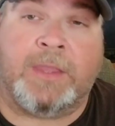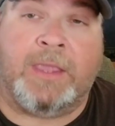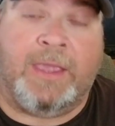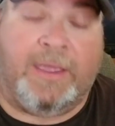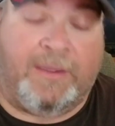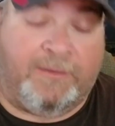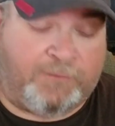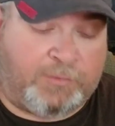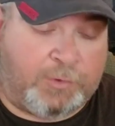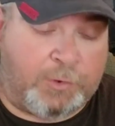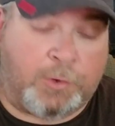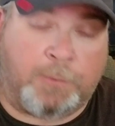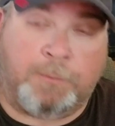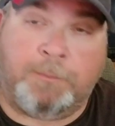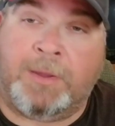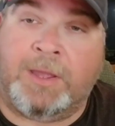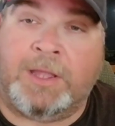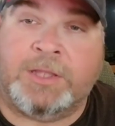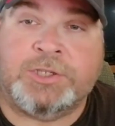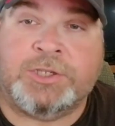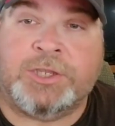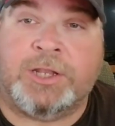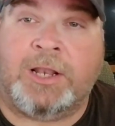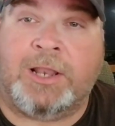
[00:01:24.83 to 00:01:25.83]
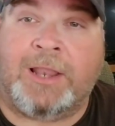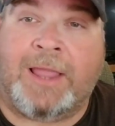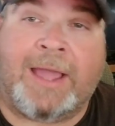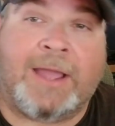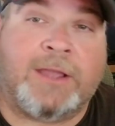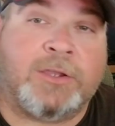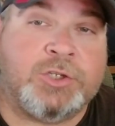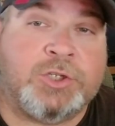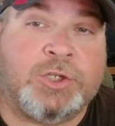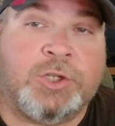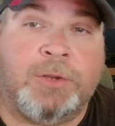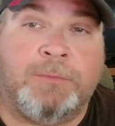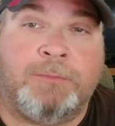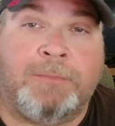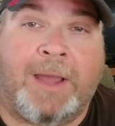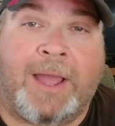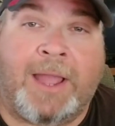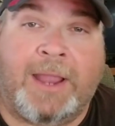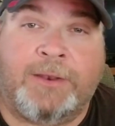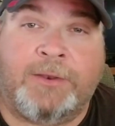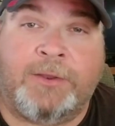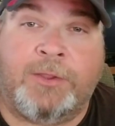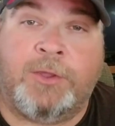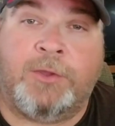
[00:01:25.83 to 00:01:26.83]
If your budget allows you to
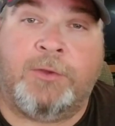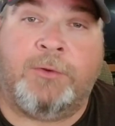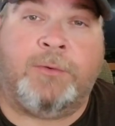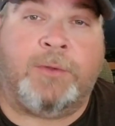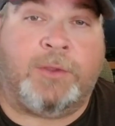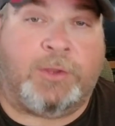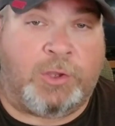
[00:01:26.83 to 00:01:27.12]
buy new